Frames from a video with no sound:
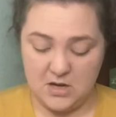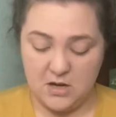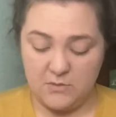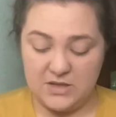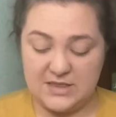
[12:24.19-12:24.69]

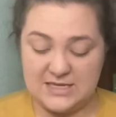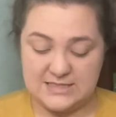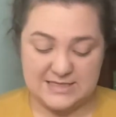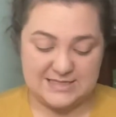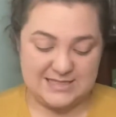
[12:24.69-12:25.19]
But this
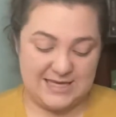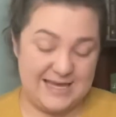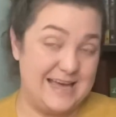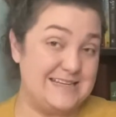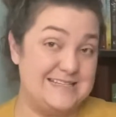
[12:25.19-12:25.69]
is the
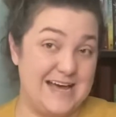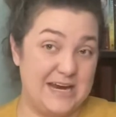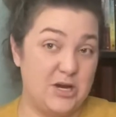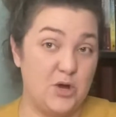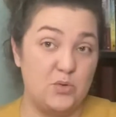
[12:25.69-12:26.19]

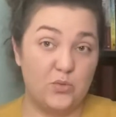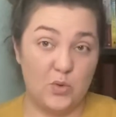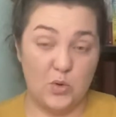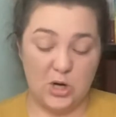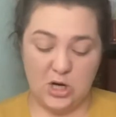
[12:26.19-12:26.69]
Dino
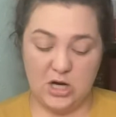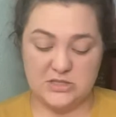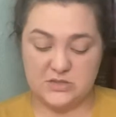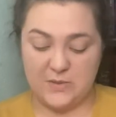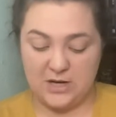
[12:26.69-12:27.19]
Roar
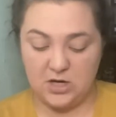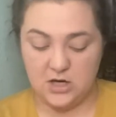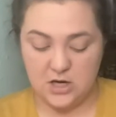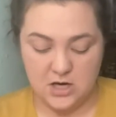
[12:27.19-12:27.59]
sweater